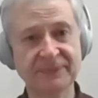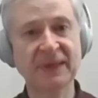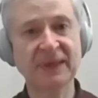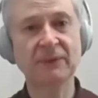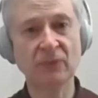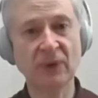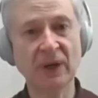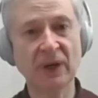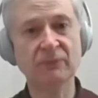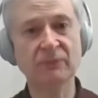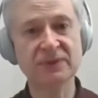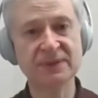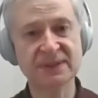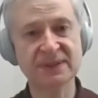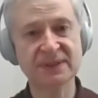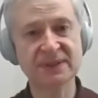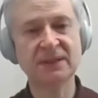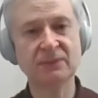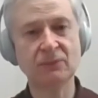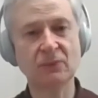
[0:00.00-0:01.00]
and, and we
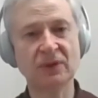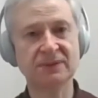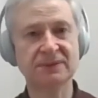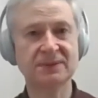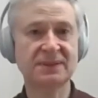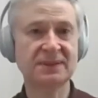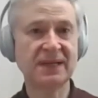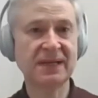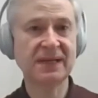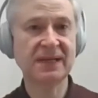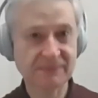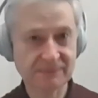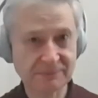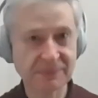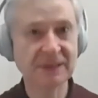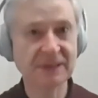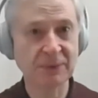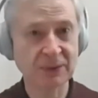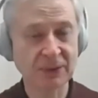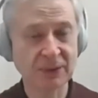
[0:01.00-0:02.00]
see what state
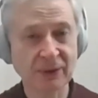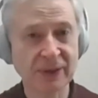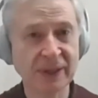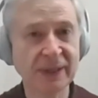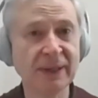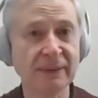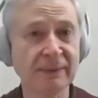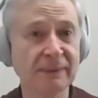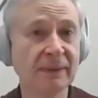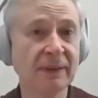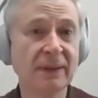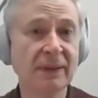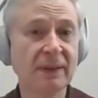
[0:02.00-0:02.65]
people are in